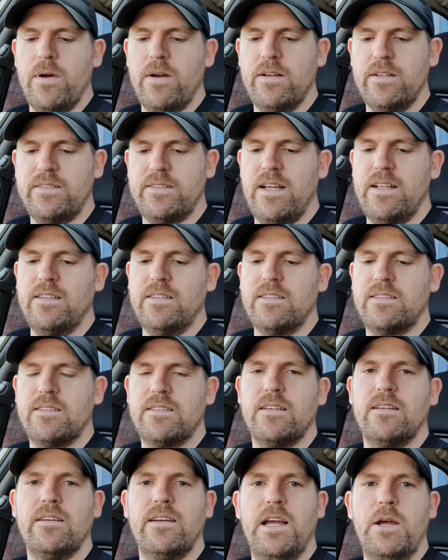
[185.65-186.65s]
since
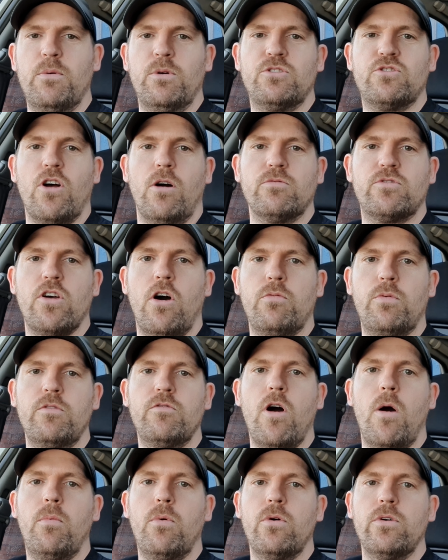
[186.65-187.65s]
it was dropped off with
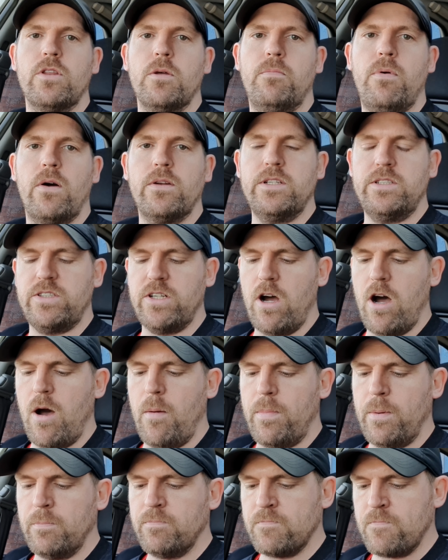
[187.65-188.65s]
Robbo at the body shop.